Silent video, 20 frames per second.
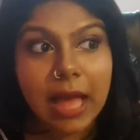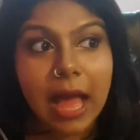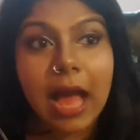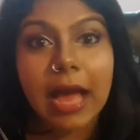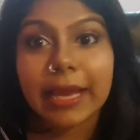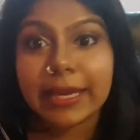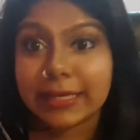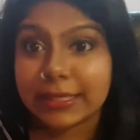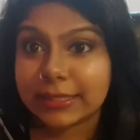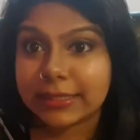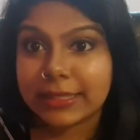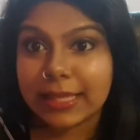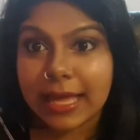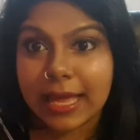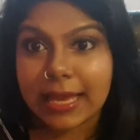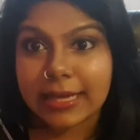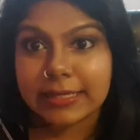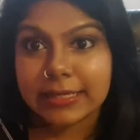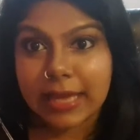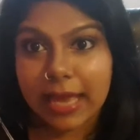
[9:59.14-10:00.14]
I did
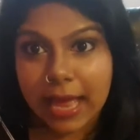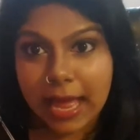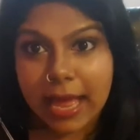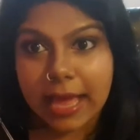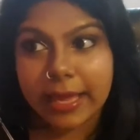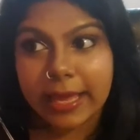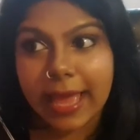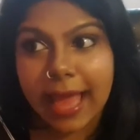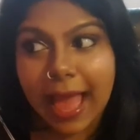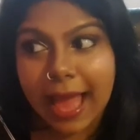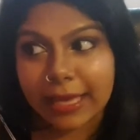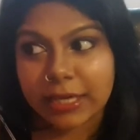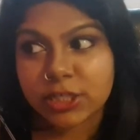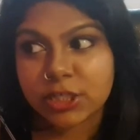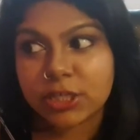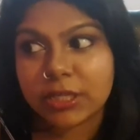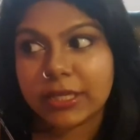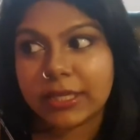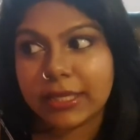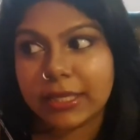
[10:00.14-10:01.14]
that. I
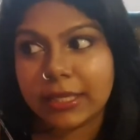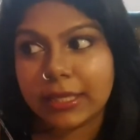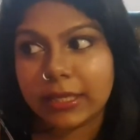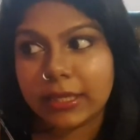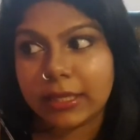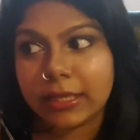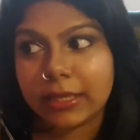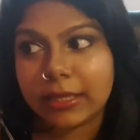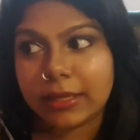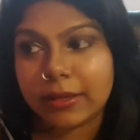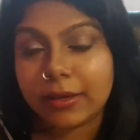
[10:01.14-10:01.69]
actually